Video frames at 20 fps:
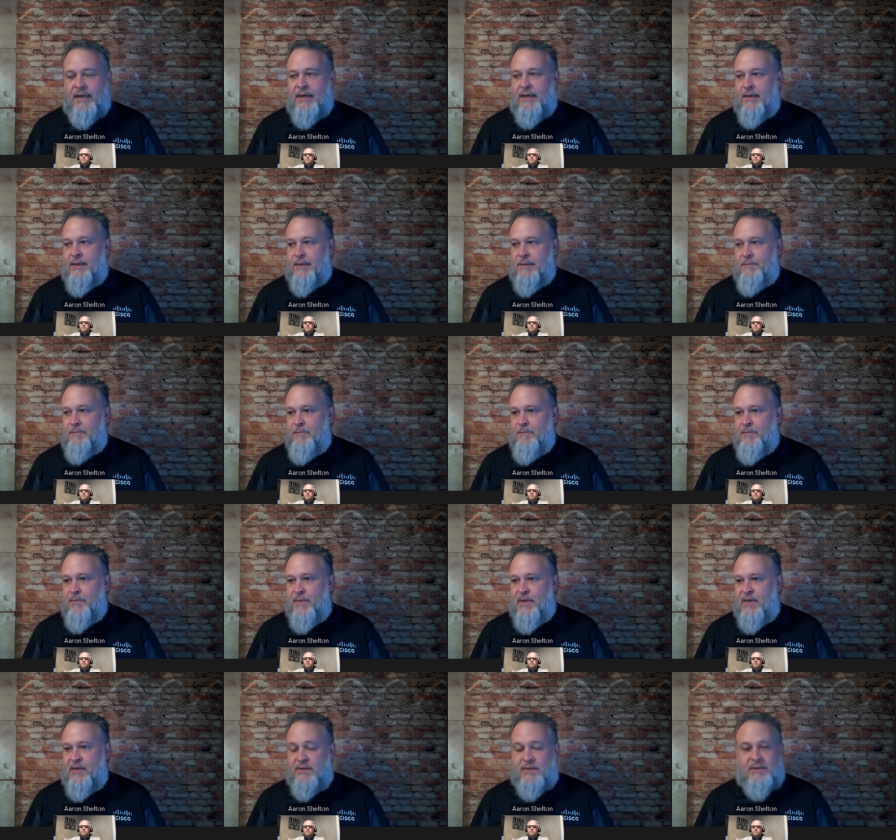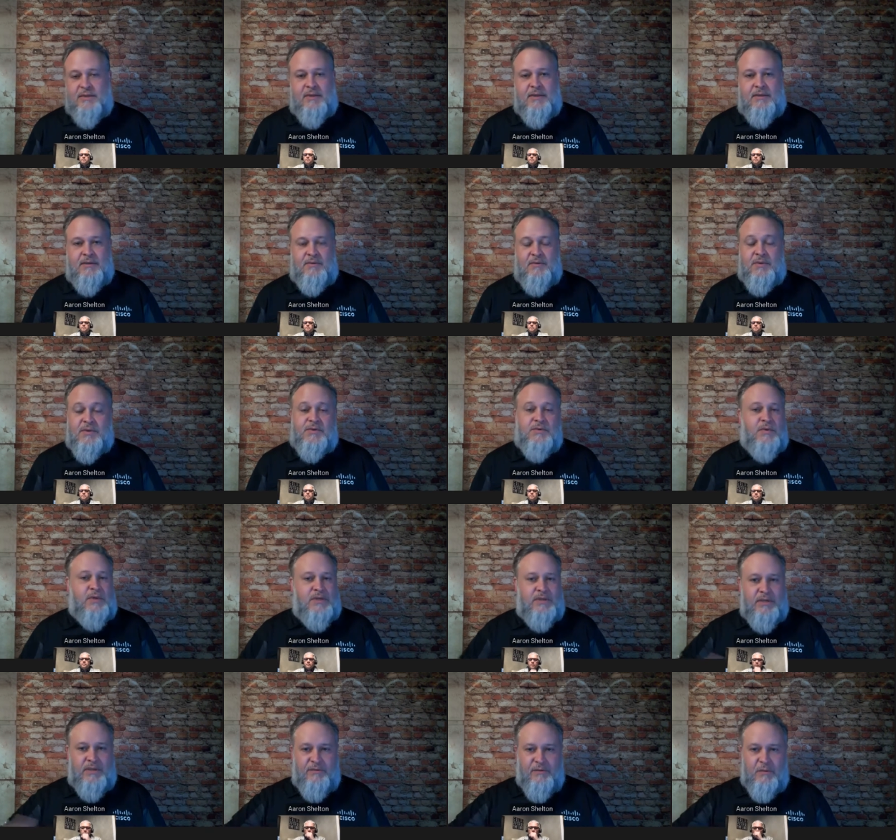um, is was
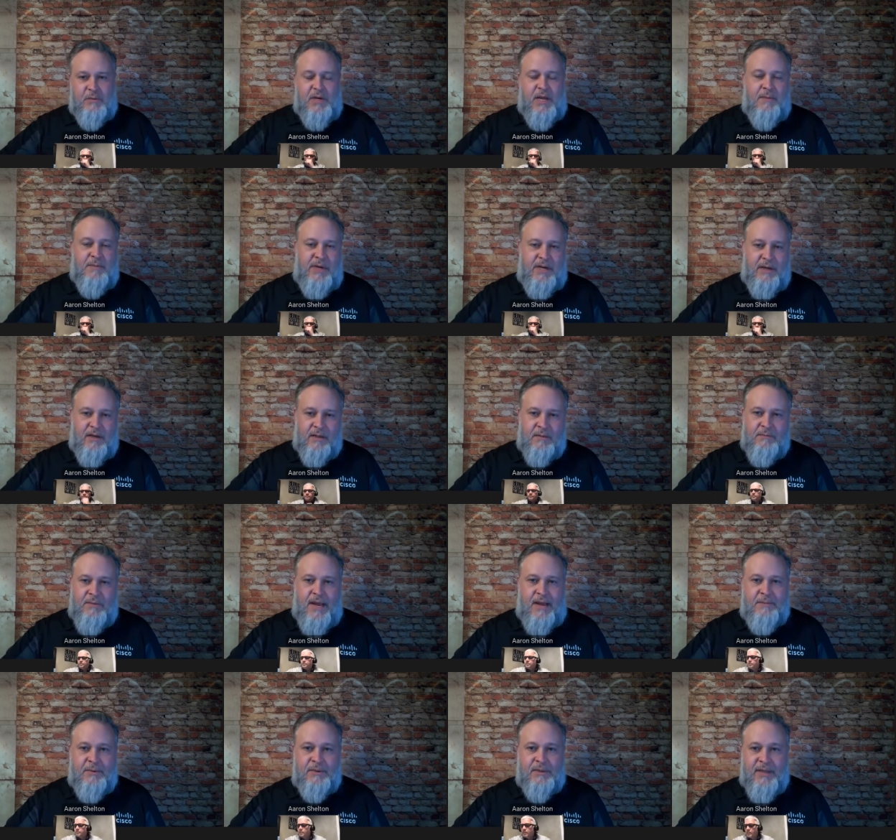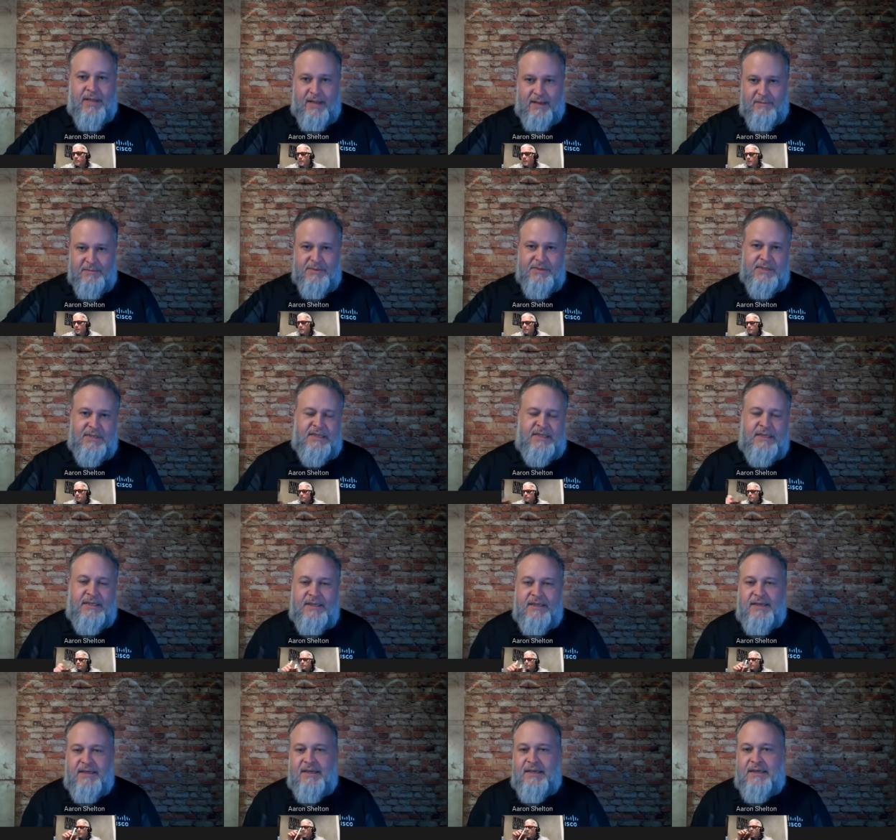originally from a company called BabbleLabs.
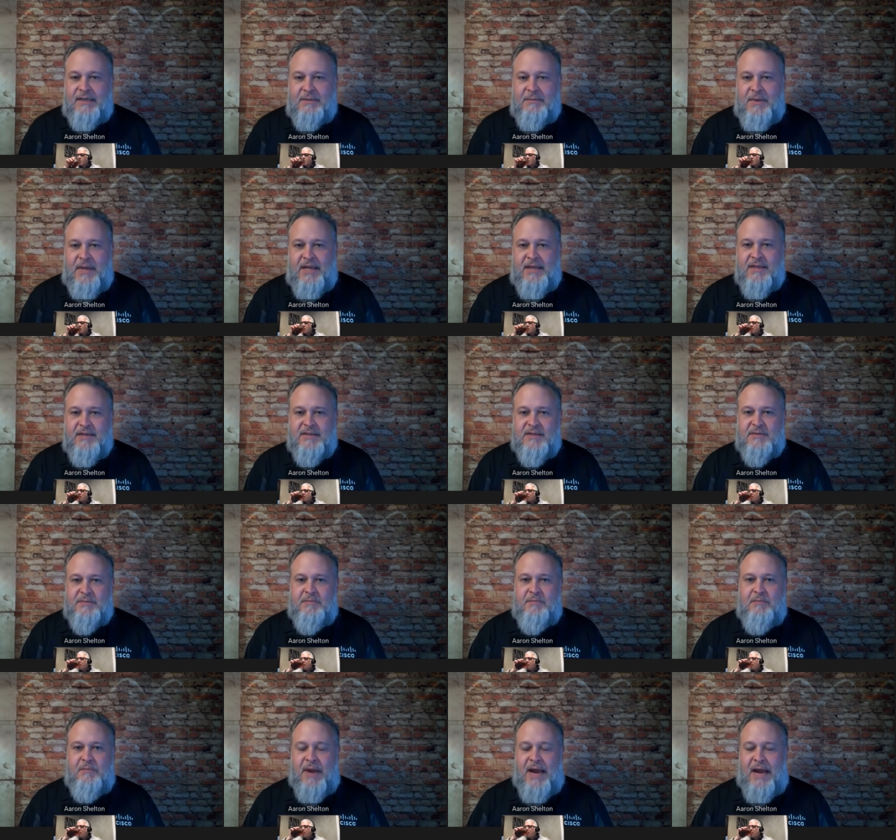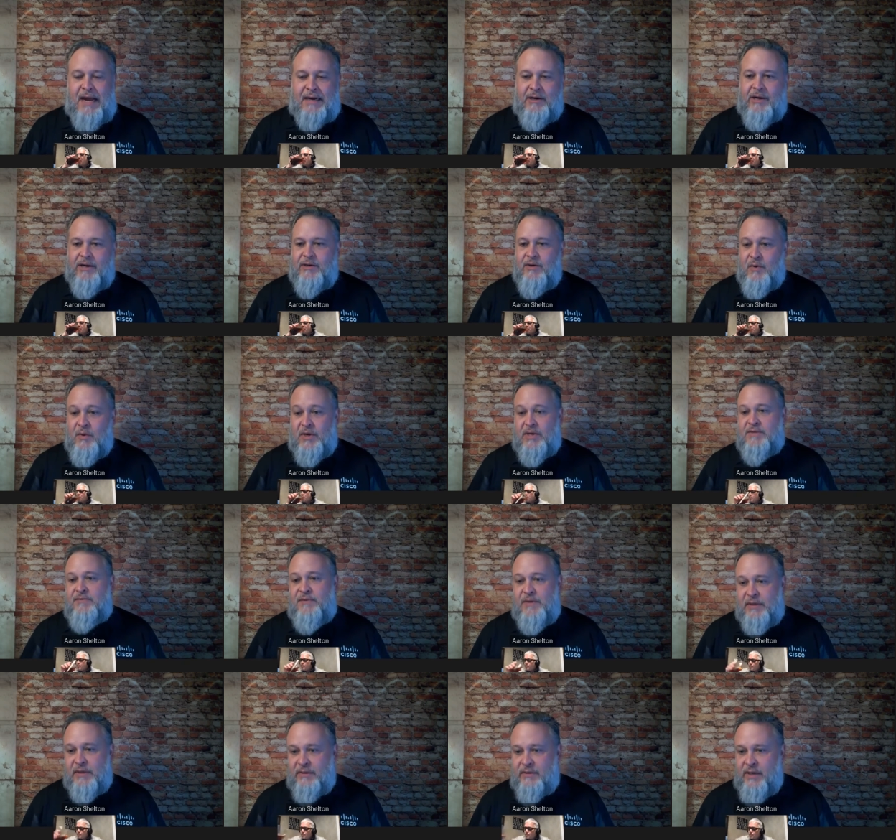Um, and this is background noise
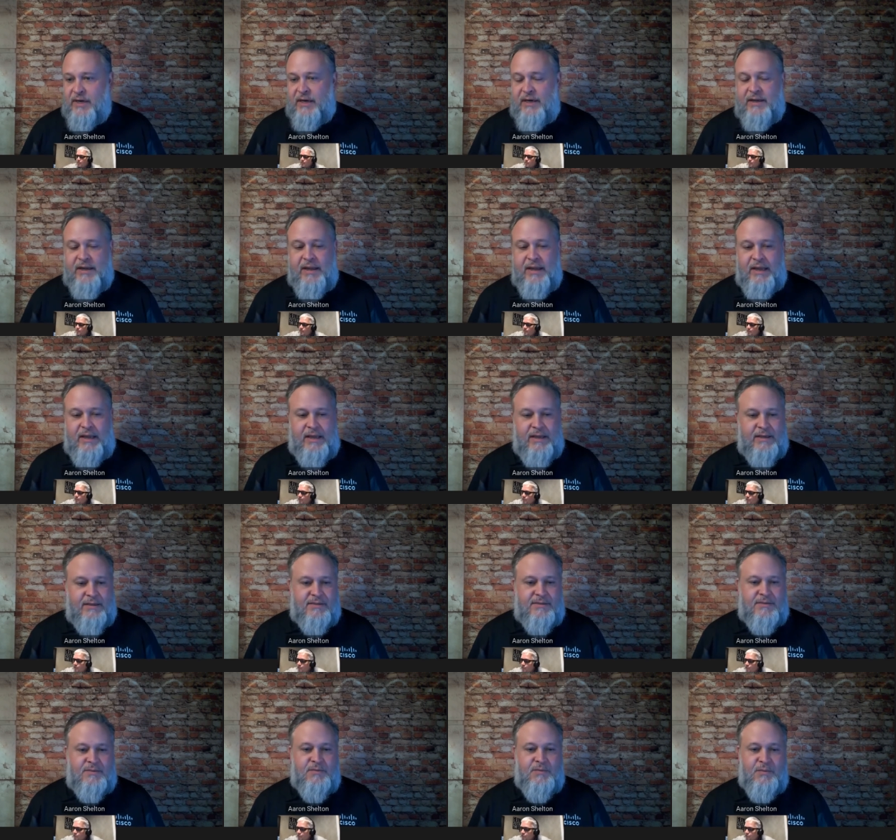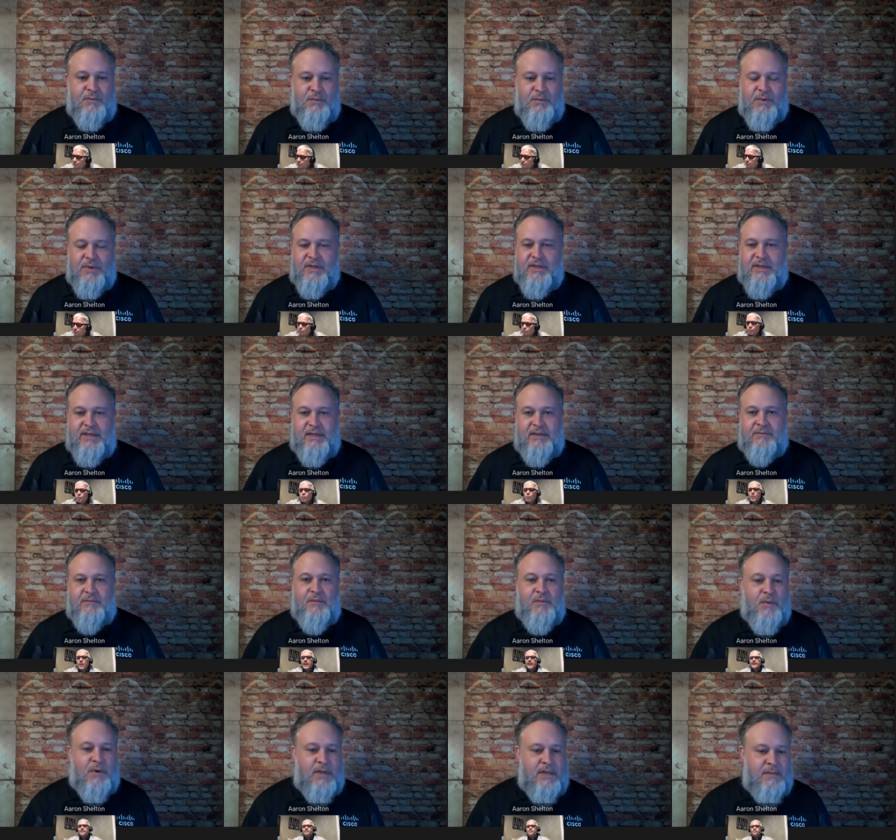filtering, and it's really
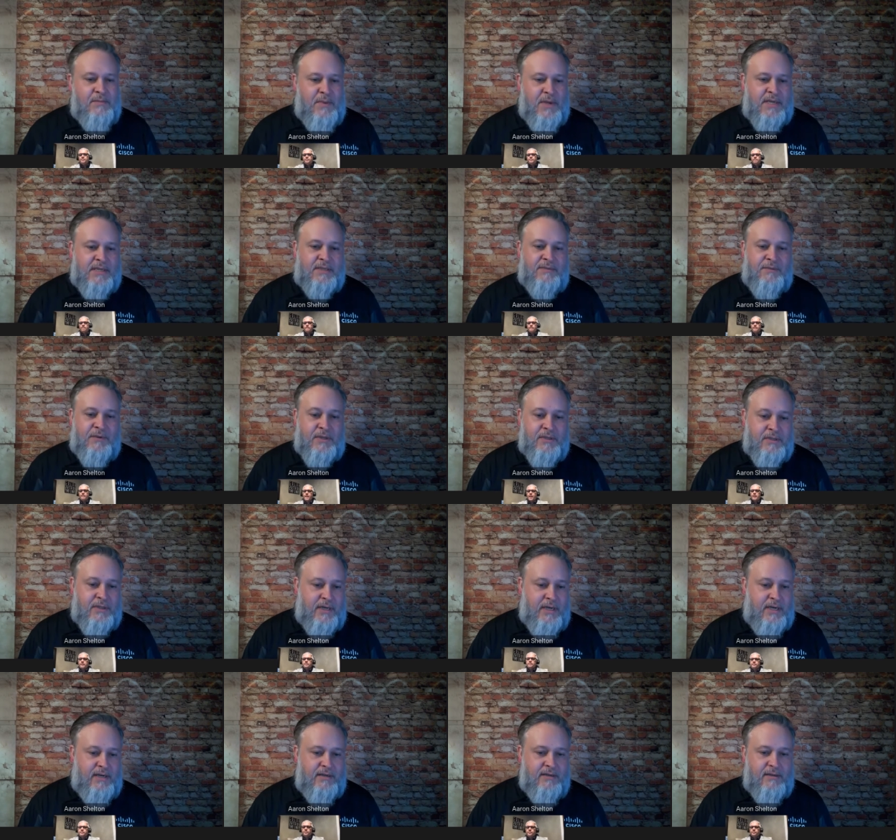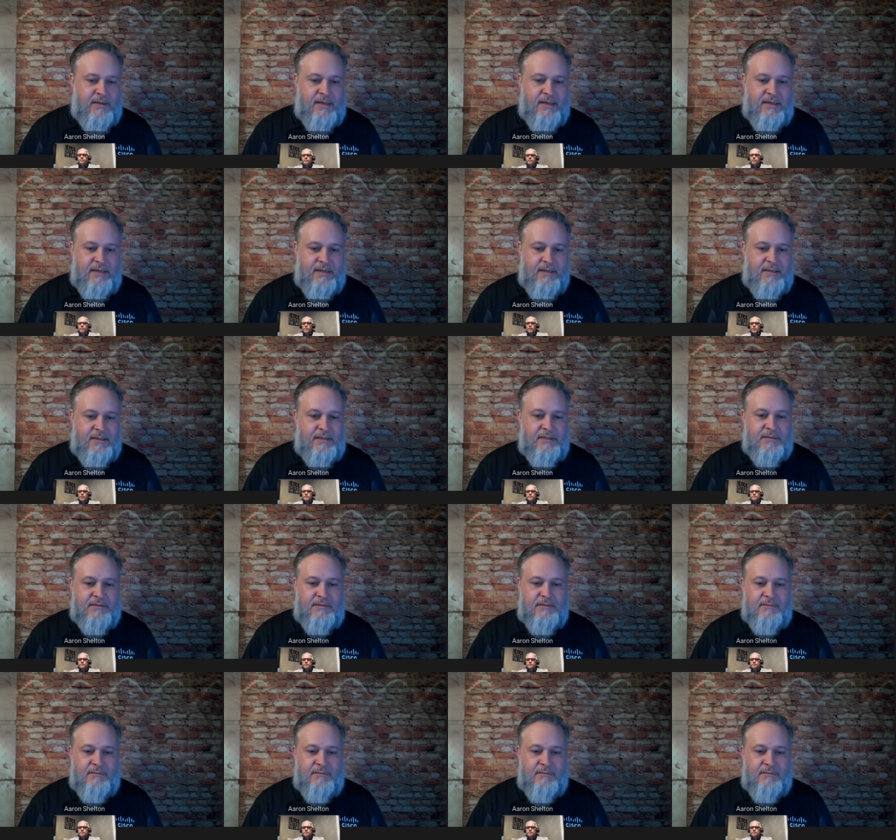one of the best filtering uh,